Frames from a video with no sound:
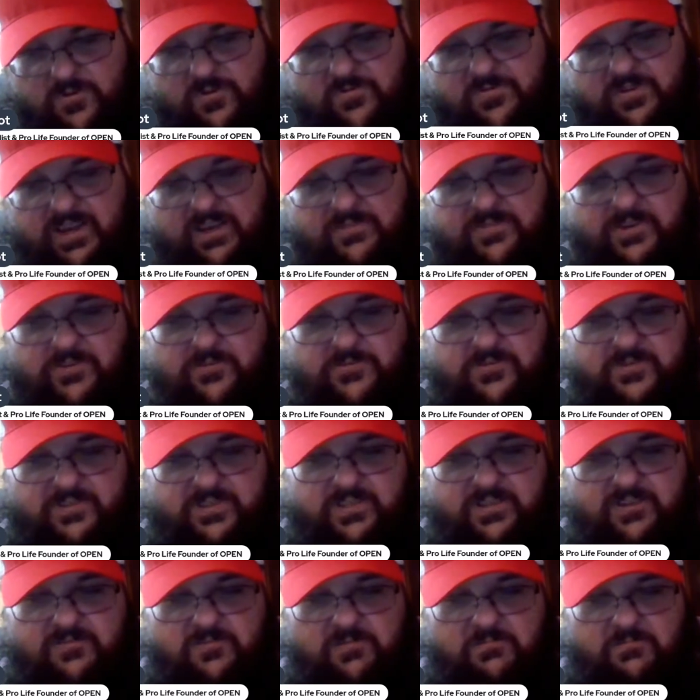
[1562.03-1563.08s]
4 to 5 years or
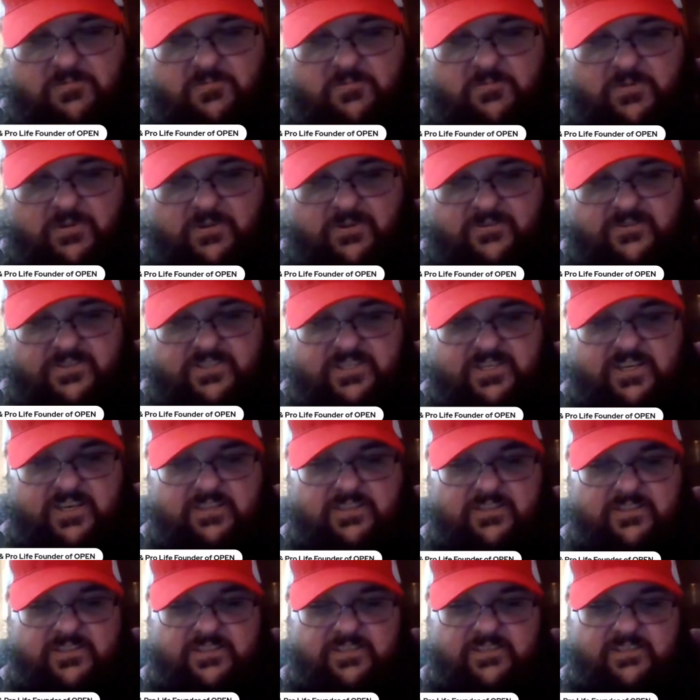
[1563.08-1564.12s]
so, from my uncle's
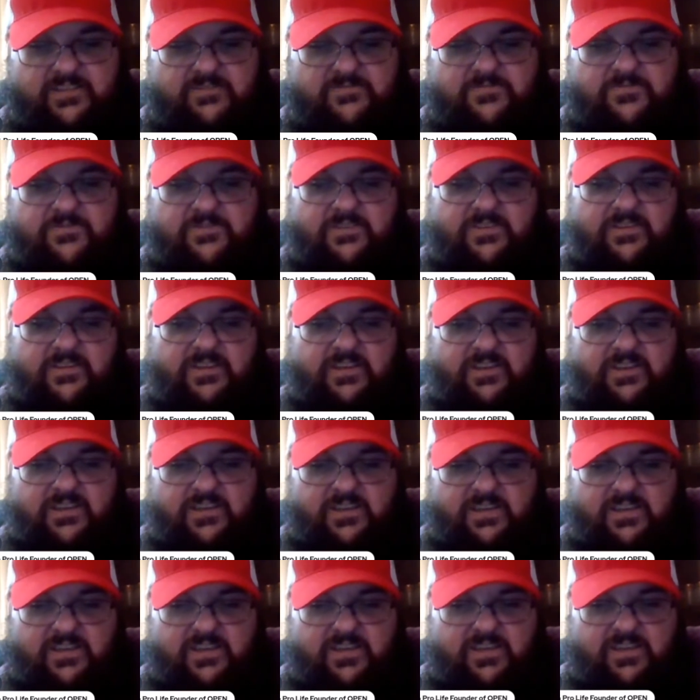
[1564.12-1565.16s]
death and stuff,
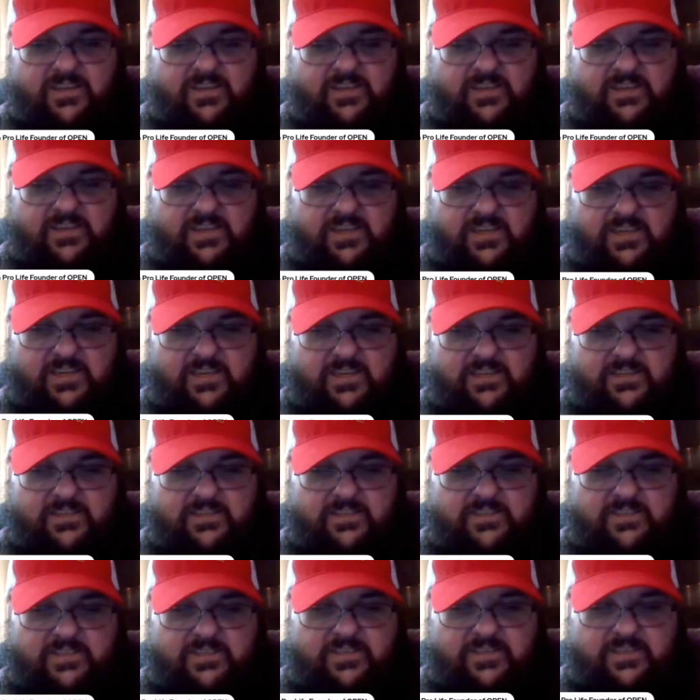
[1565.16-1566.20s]

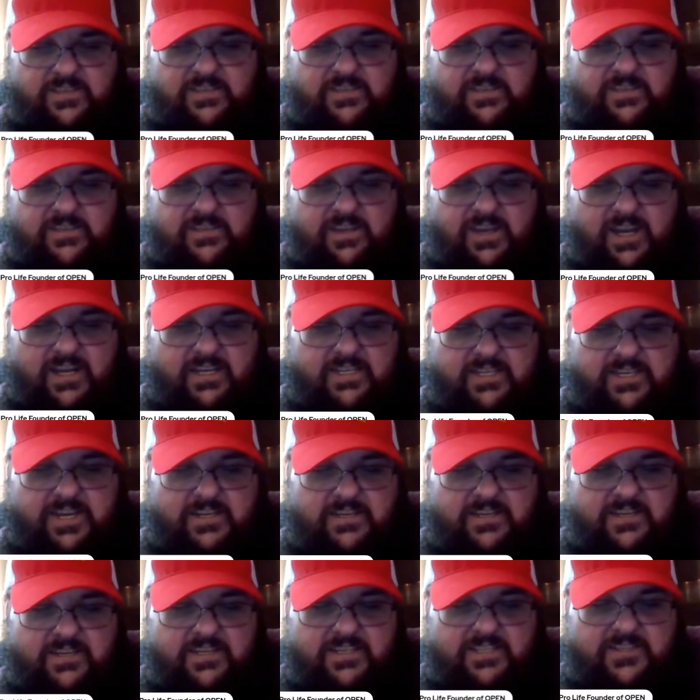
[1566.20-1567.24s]
is I
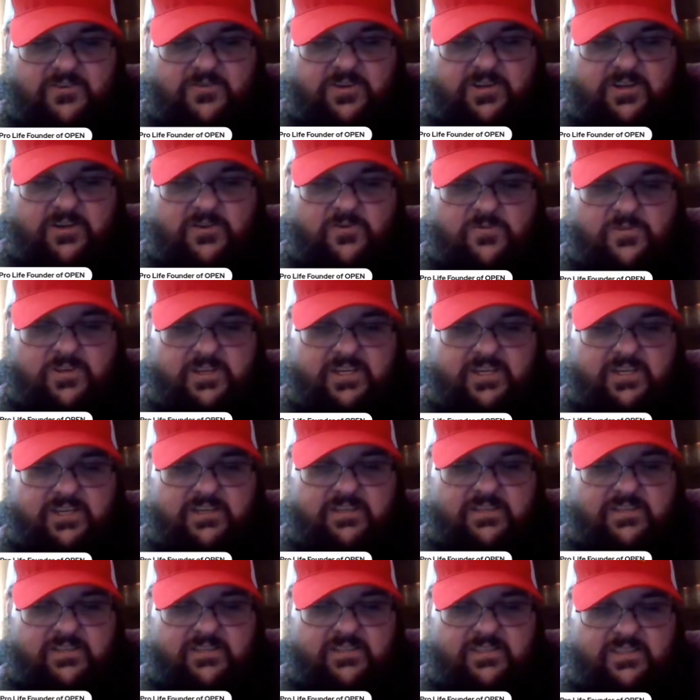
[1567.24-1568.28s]
tended to start
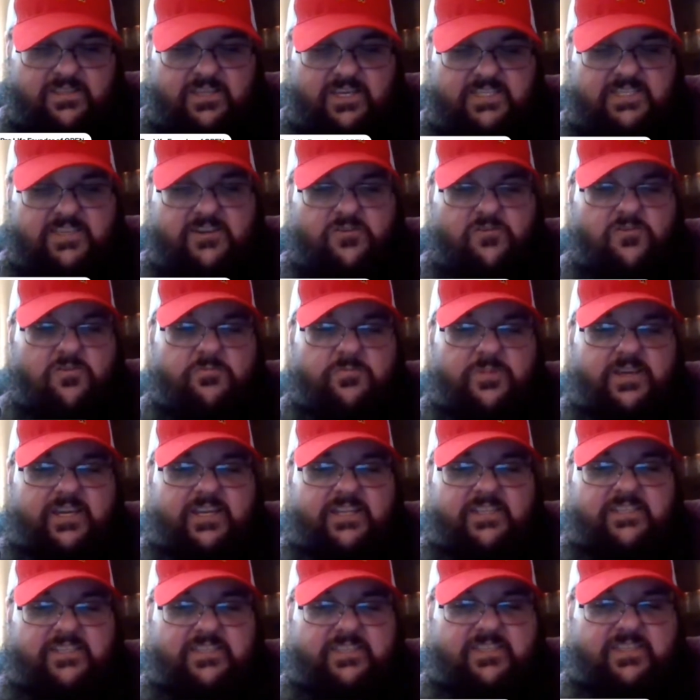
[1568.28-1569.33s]
going less hard
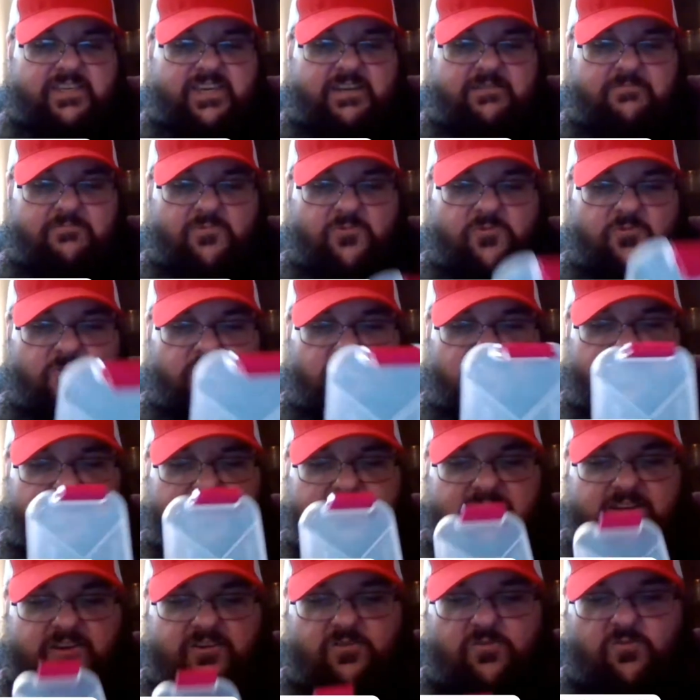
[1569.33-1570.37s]
baits and more
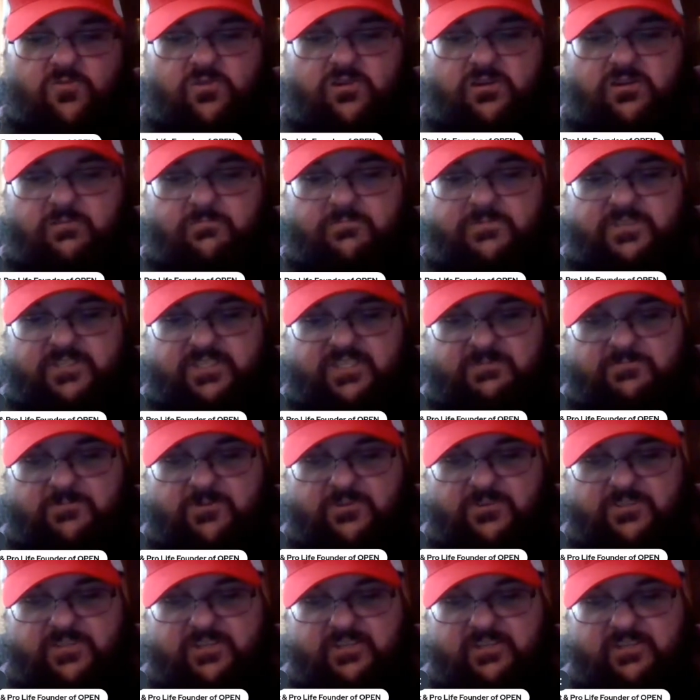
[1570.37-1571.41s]
like grubs and
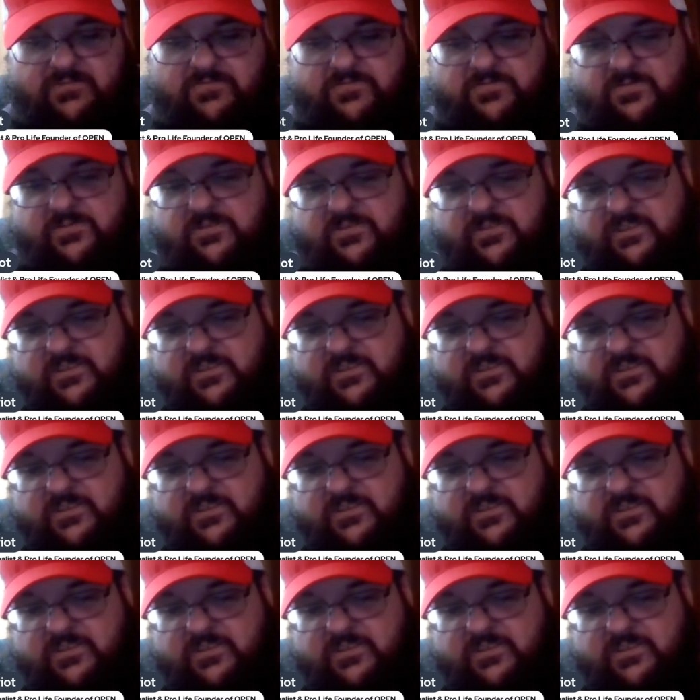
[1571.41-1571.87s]
small stuff,